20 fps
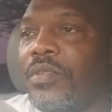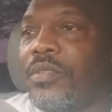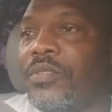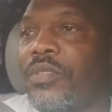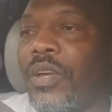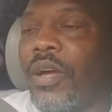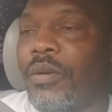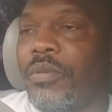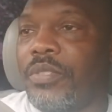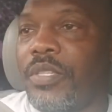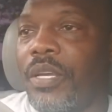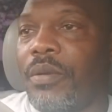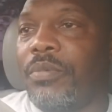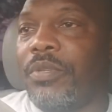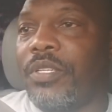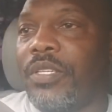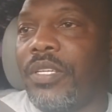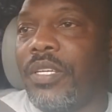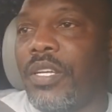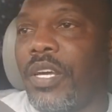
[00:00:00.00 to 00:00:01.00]
So I was able
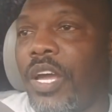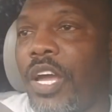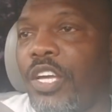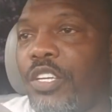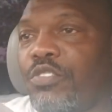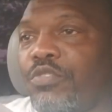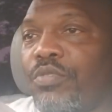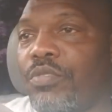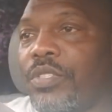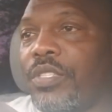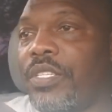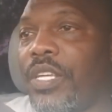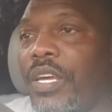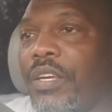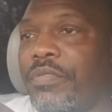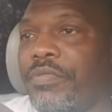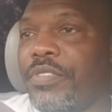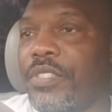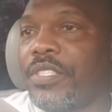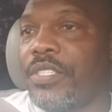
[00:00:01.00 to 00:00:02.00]
to get an extra
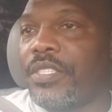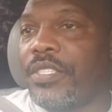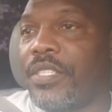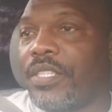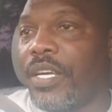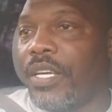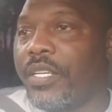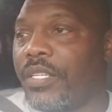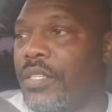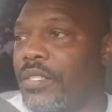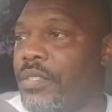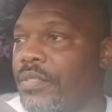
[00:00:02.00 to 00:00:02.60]
day for this day.